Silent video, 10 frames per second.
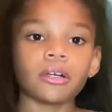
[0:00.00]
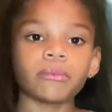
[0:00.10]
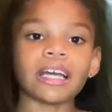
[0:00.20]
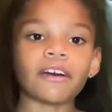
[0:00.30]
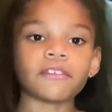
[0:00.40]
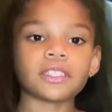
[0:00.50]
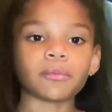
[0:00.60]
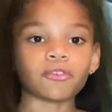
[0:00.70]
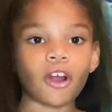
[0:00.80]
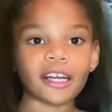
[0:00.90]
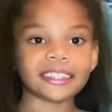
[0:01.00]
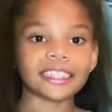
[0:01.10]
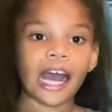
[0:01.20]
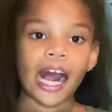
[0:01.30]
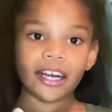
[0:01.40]
We have some rocks
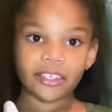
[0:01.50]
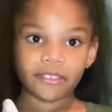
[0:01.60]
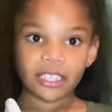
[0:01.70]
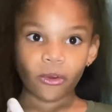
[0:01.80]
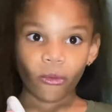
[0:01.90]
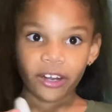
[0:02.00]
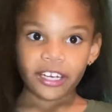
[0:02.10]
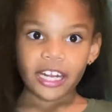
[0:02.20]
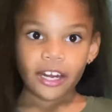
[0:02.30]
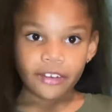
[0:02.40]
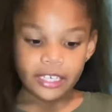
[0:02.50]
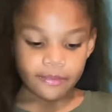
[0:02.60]
out of the ordinary.